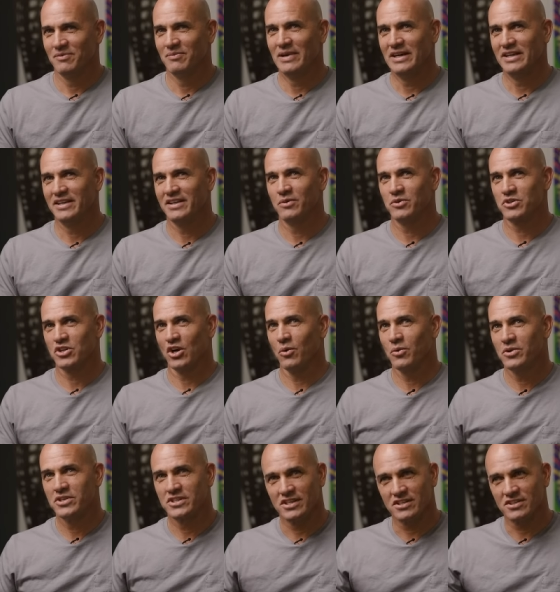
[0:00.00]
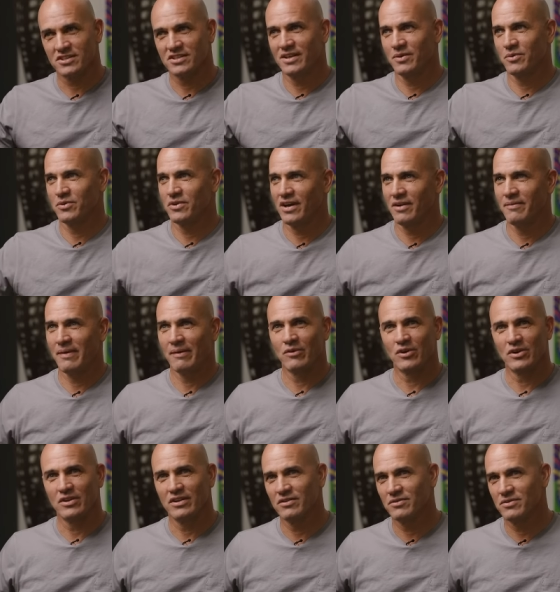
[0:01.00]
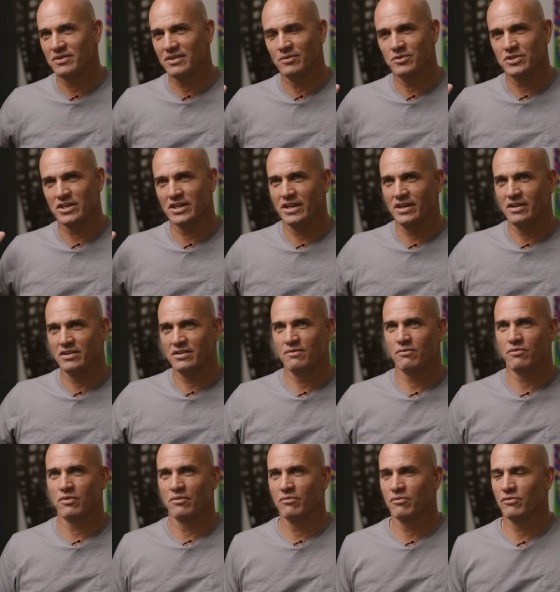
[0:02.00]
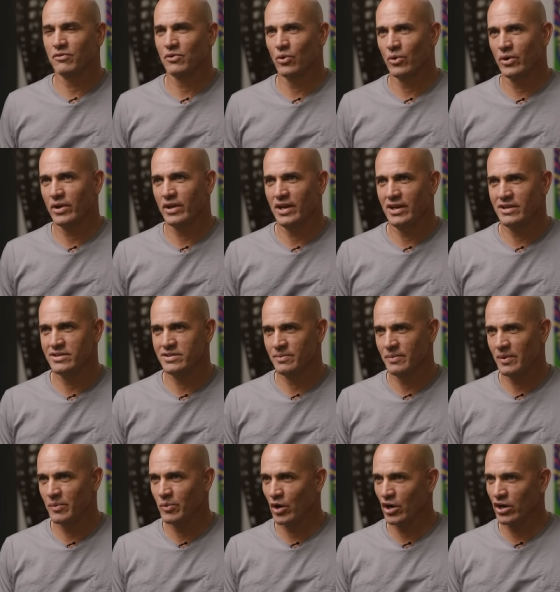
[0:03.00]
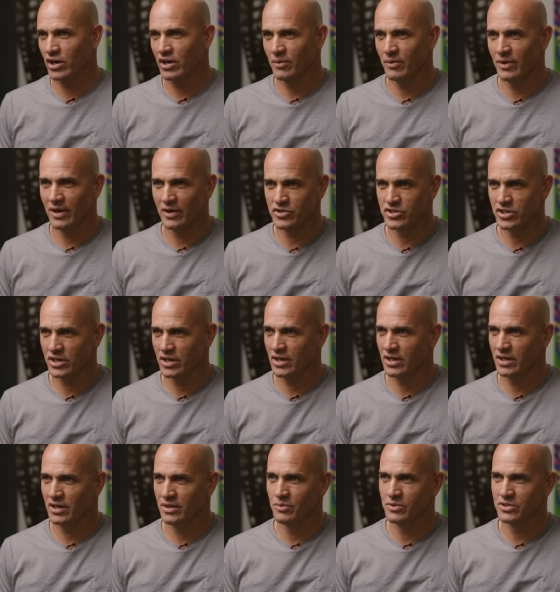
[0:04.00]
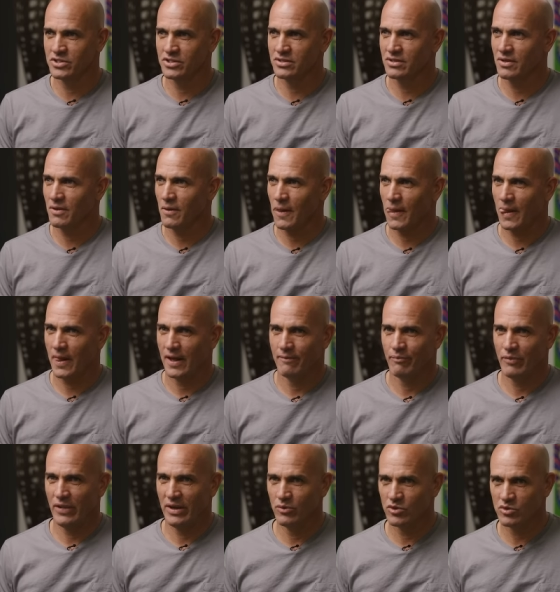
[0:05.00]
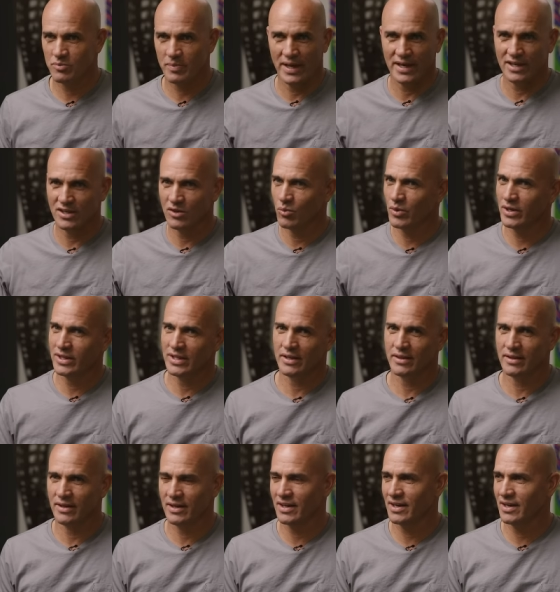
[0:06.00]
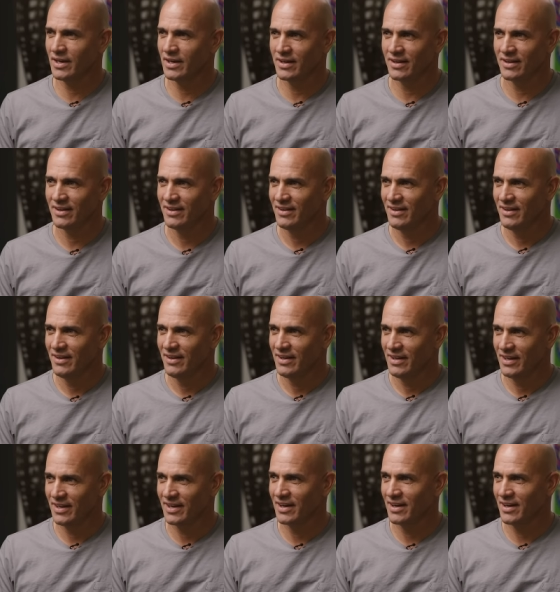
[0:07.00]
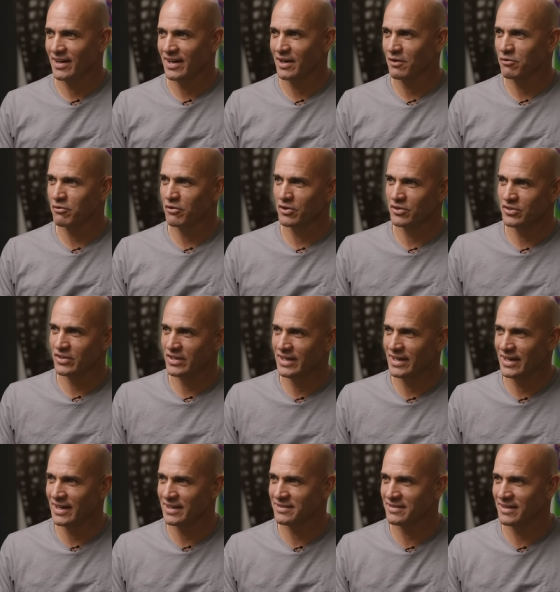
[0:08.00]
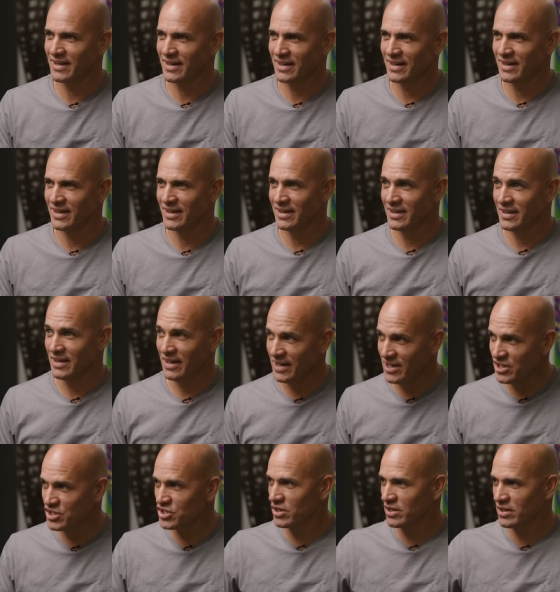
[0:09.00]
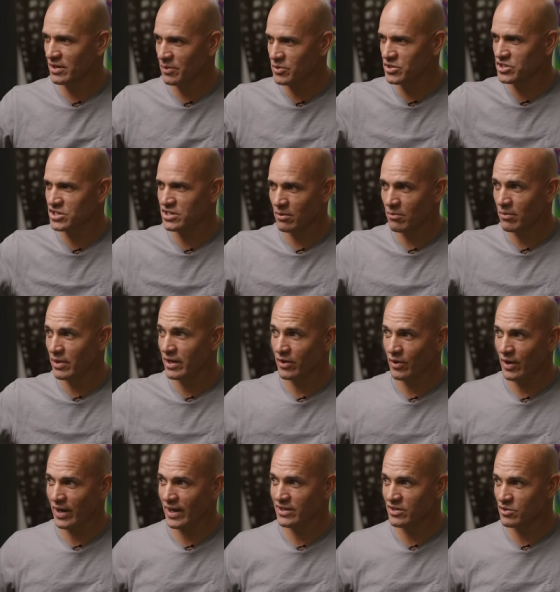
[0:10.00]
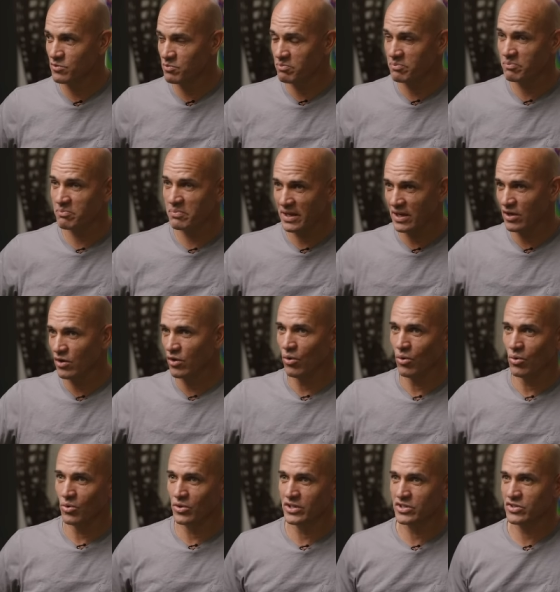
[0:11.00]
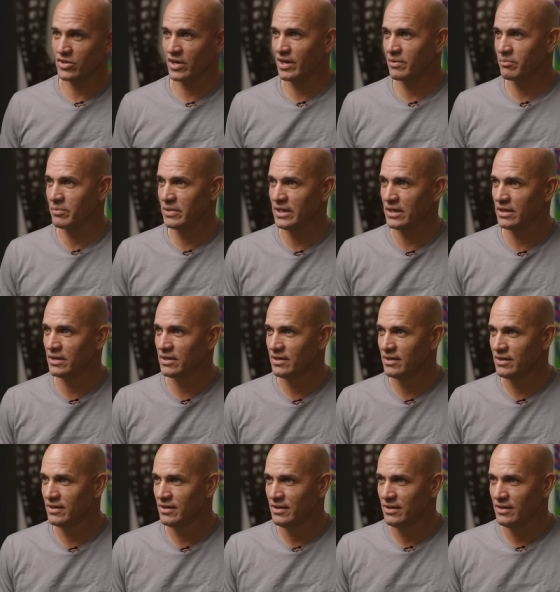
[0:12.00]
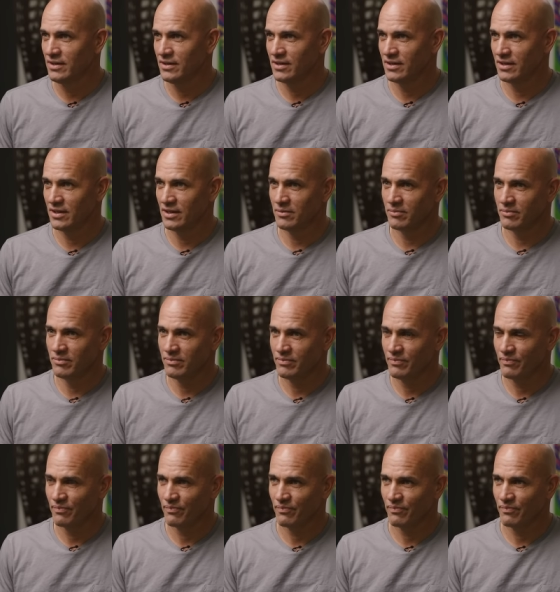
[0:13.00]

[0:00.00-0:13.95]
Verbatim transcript: But there was always this. There, I remember there, there was a kid from Florida named Jimmy Parker when I was young who was he was pegged to win the thing, and I he got, I got first and he got second. And each year there was somebody who I had this big goal to try and beat. Um,